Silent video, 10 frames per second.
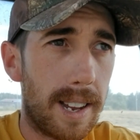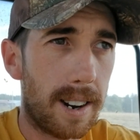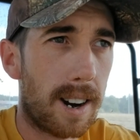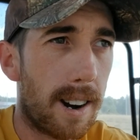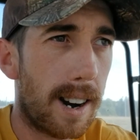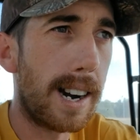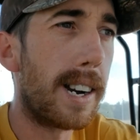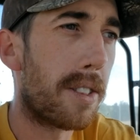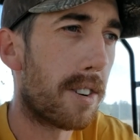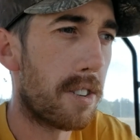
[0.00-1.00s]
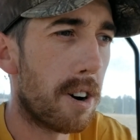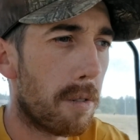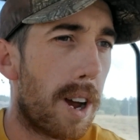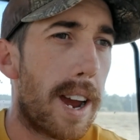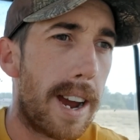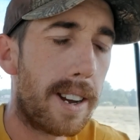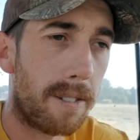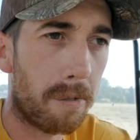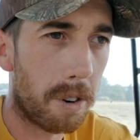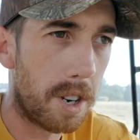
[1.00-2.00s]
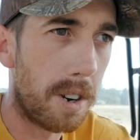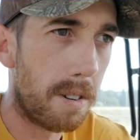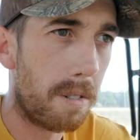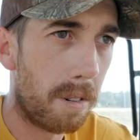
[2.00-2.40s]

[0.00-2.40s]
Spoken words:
Alright? There's no way for you